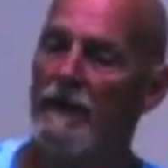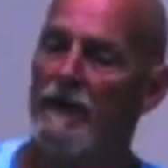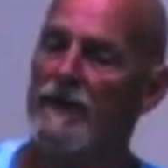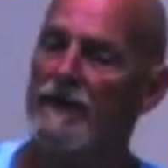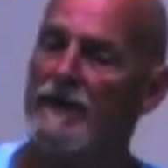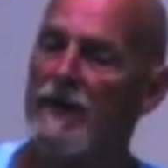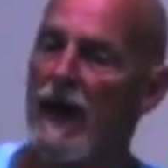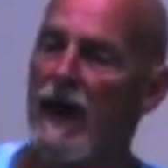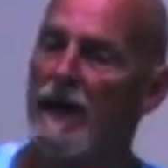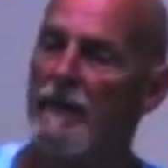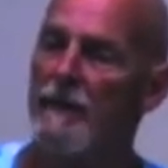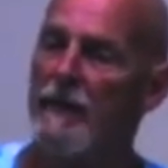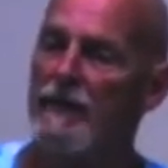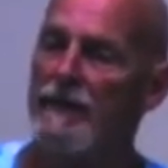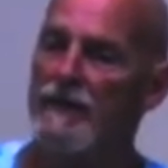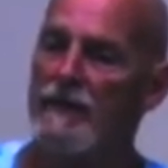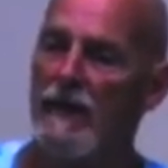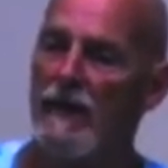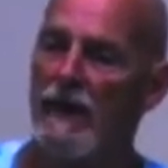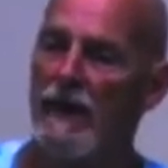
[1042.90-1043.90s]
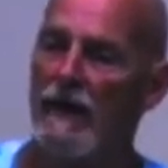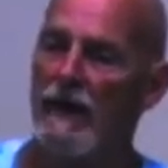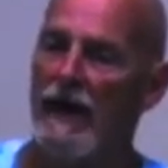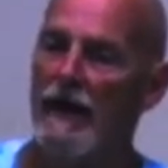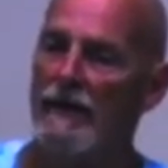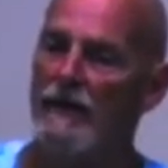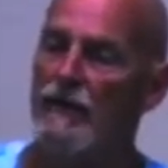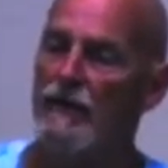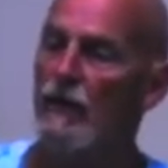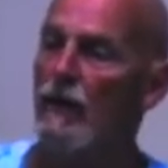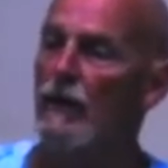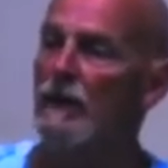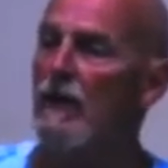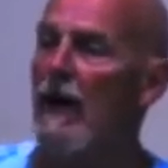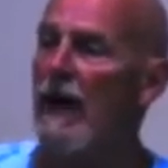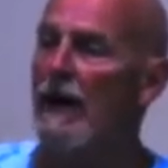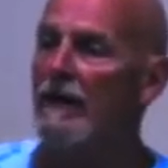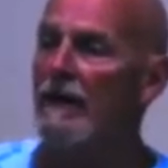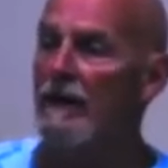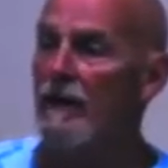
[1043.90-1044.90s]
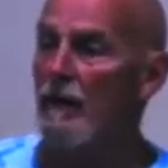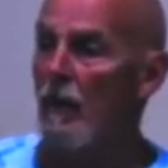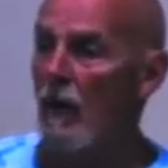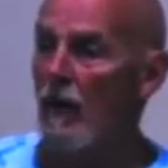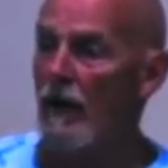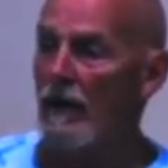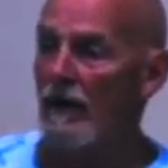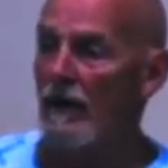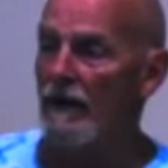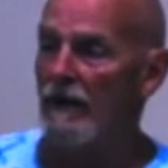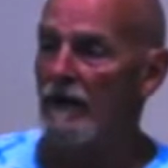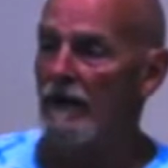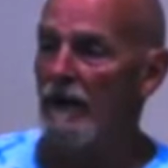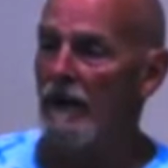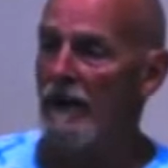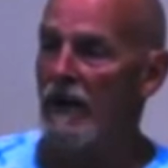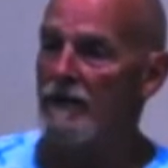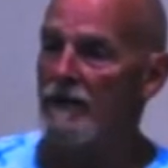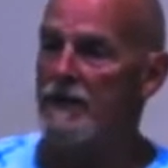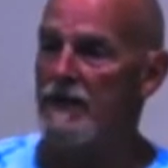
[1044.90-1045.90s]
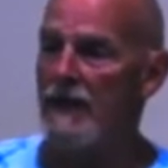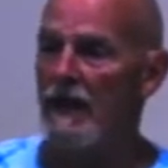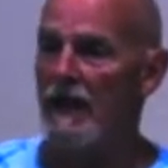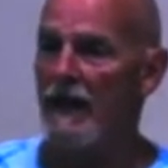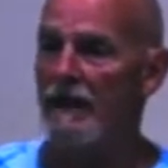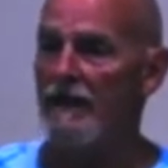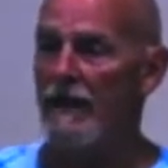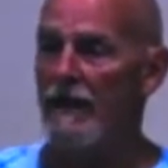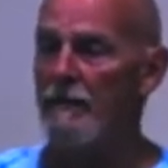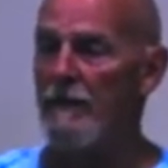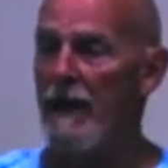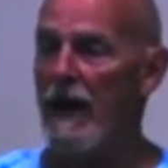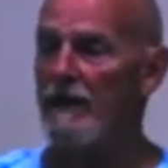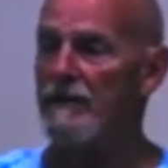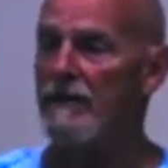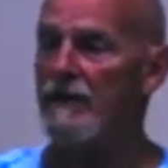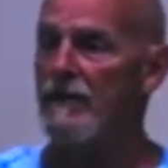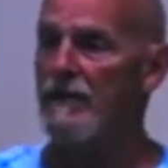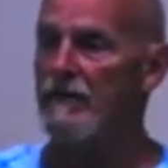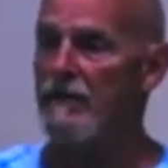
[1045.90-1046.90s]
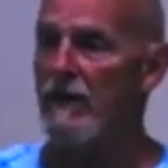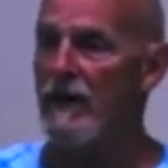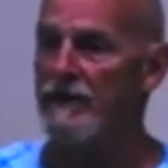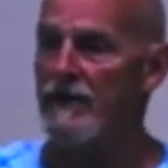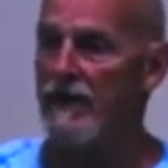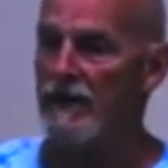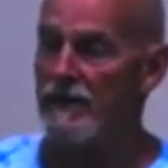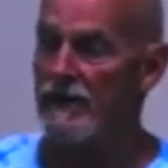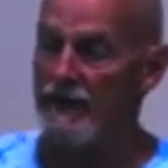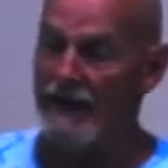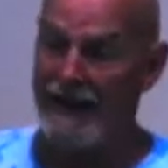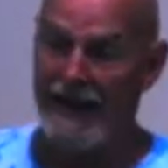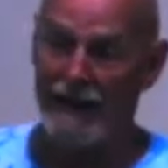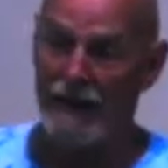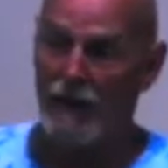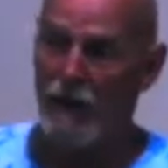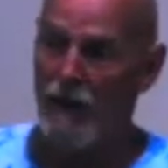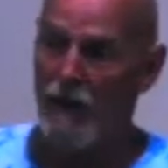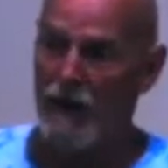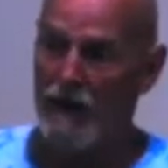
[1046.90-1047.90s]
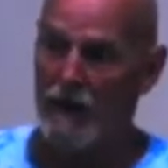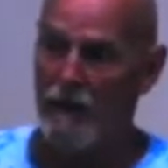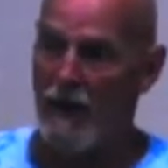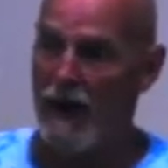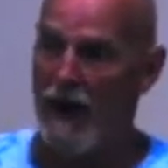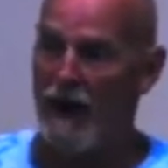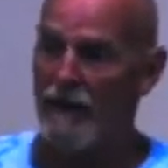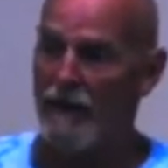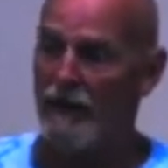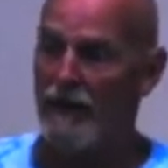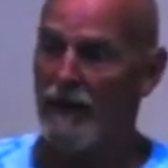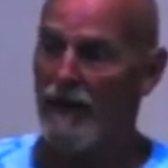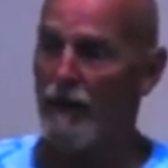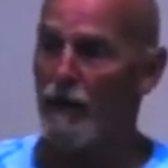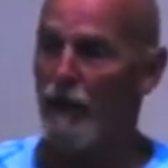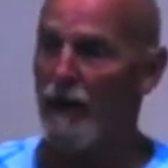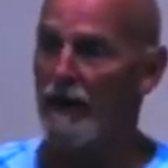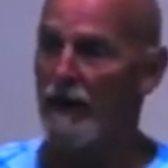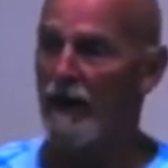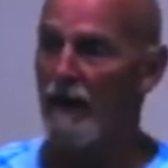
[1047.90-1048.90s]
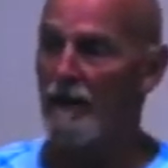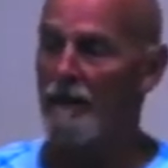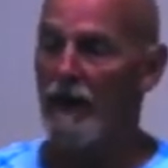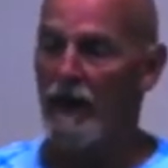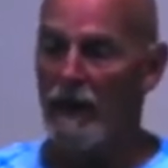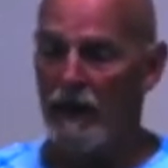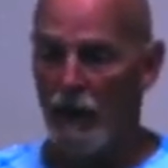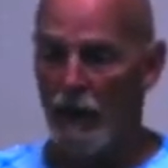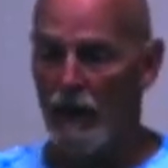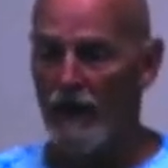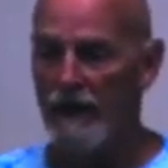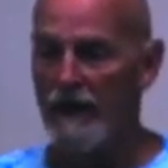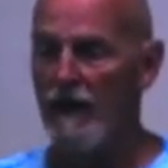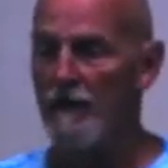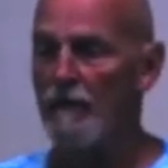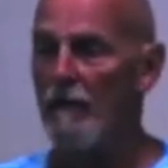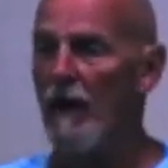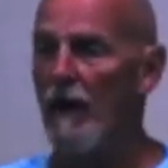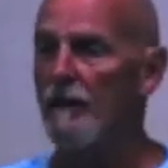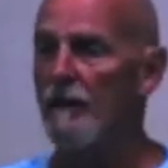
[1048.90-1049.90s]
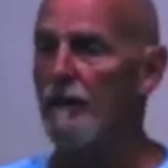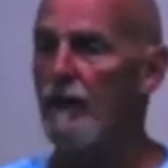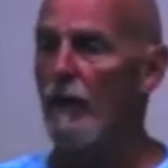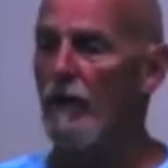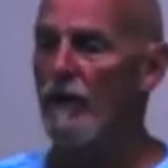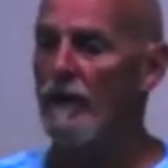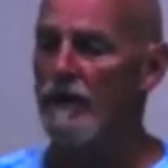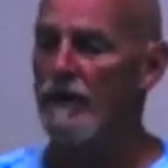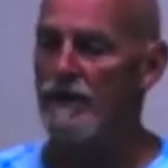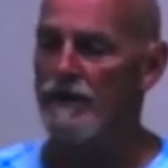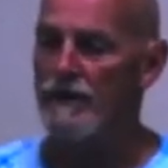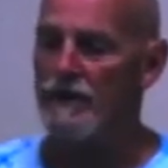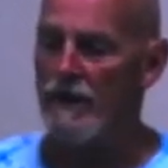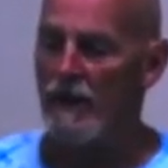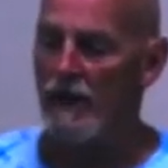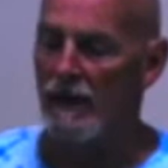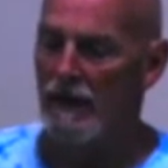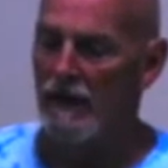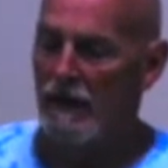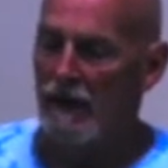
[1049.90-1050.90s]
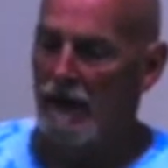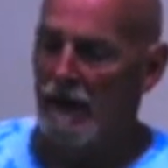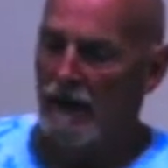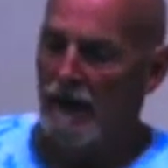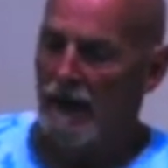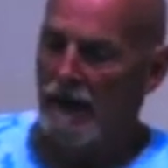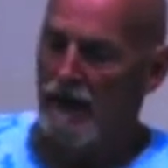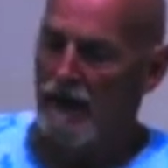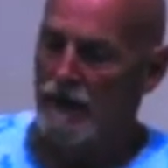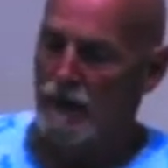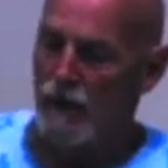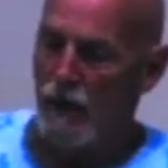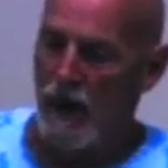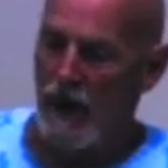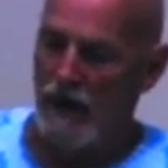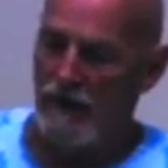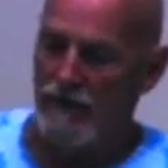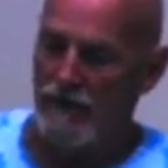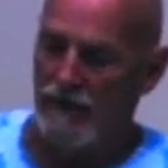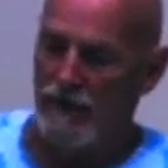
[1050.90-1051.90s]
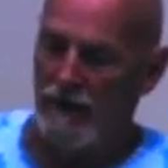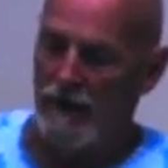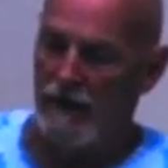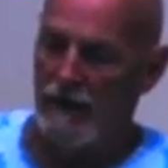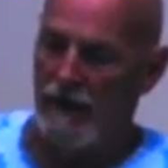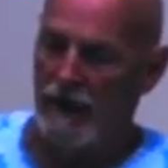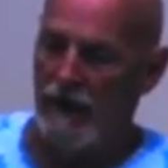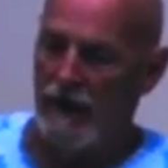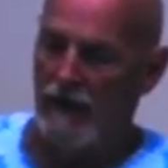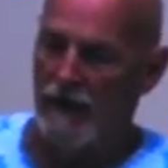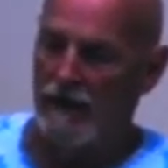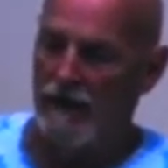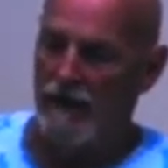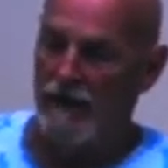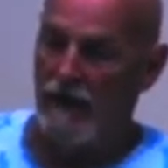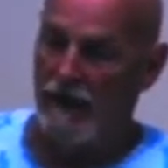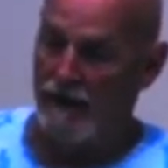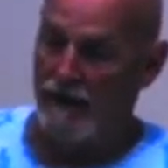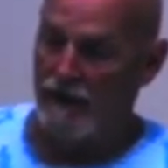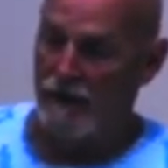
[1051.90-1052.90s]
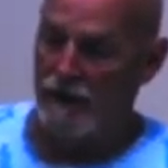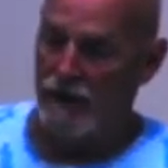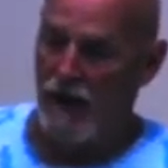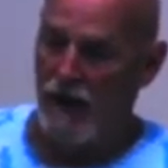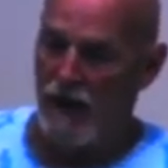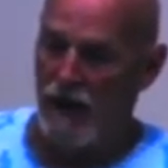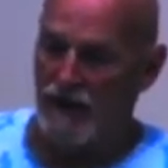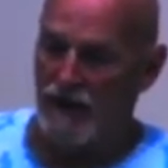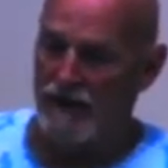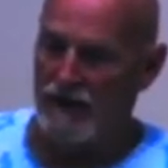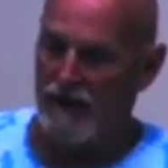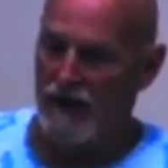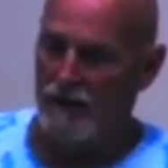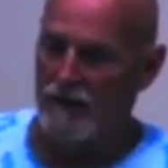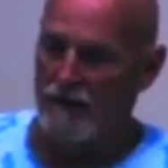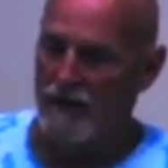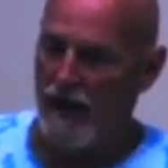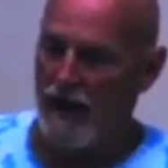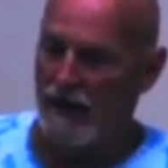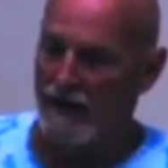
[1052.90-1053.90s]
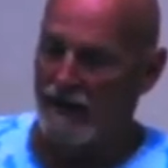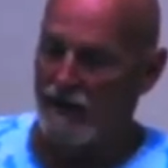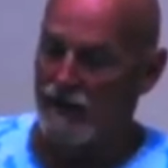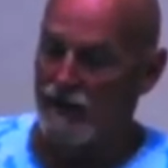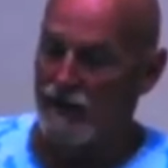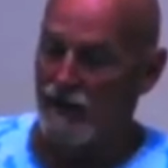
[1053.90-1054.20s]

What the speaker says: And this time it's at 2 o'clock in the morning. And I'm staying at the ambassador's residence, and I don't want to bother him, wake him up, or his wife and the dog, Skipjack.